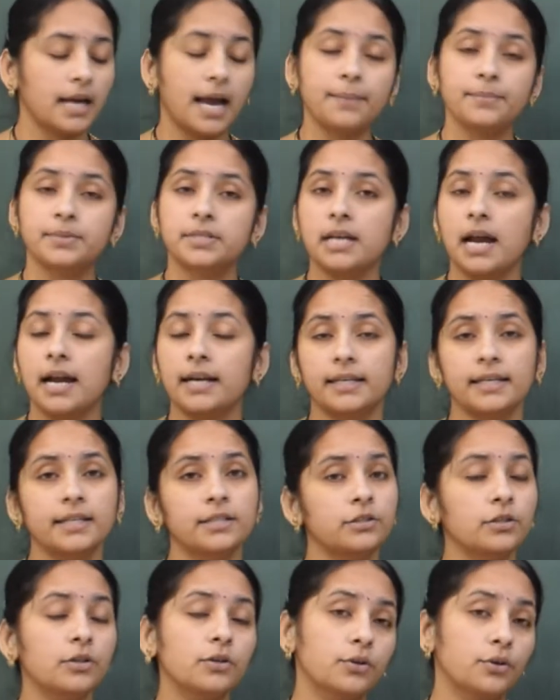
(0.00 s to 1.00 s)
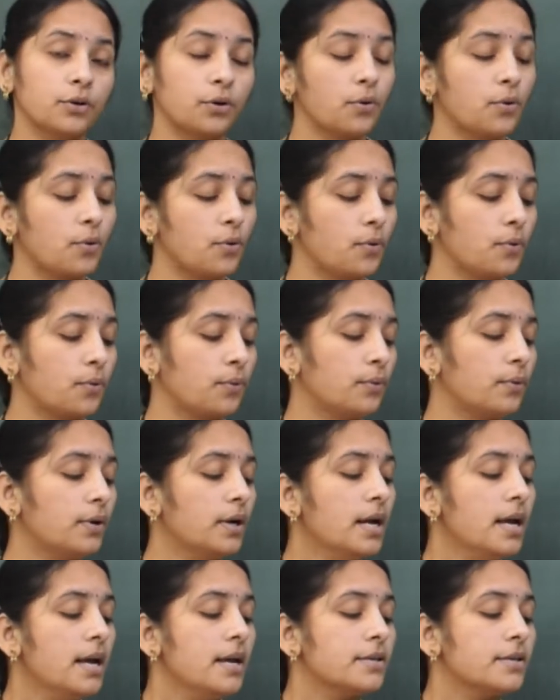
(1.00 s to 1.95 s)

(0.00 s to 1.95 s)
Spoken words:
I am starting to grow.